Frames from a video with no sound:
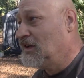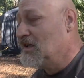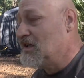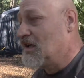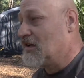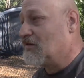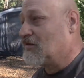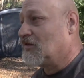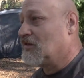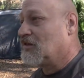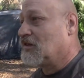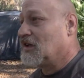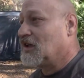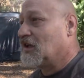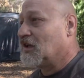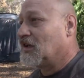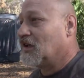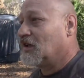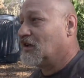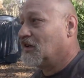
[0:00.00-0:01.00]
they were only
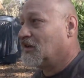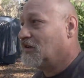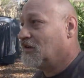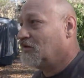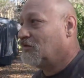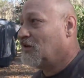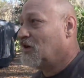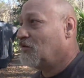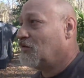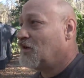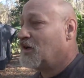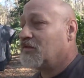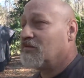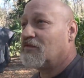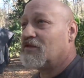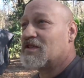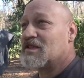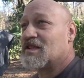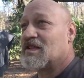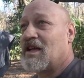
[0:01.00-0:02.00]
like, well, one
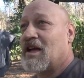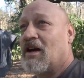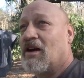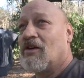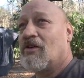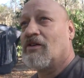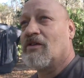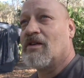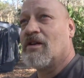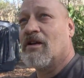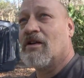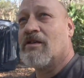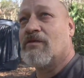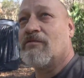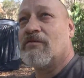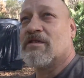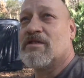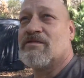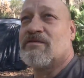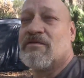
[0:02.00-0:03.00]
was an hour, the other
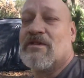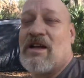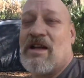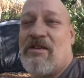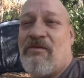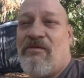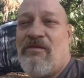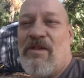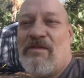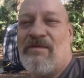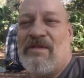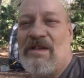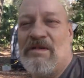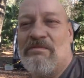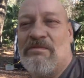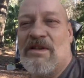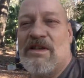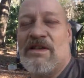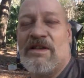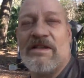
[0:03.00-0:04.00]
ones were like fifty
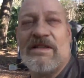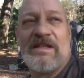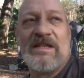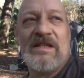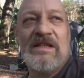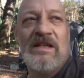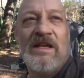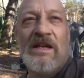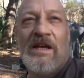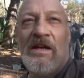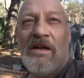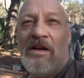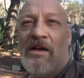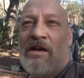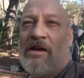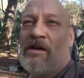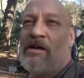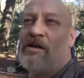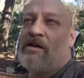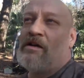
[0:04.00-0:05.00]
minutes.
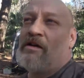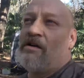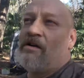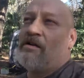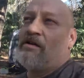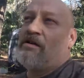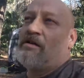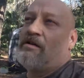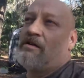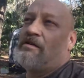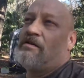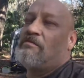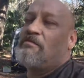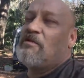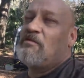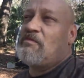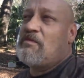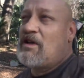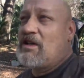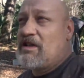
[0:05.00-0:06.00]

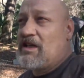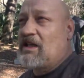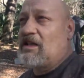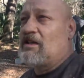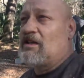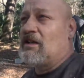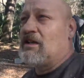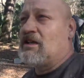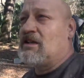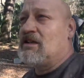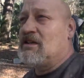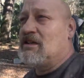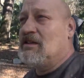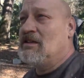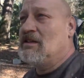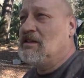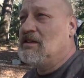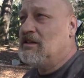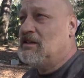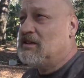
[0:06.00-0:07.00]
But Monday night,
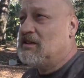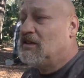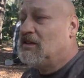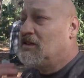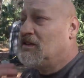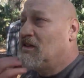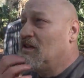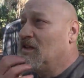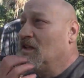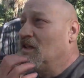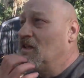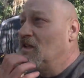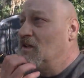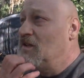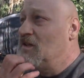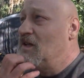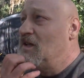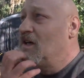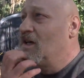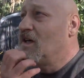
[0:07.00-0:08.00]
you know,
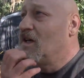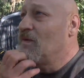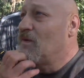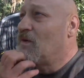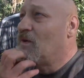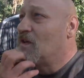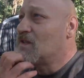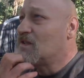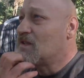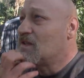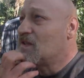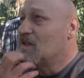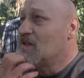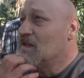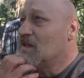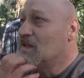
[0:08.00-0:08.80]
I watched,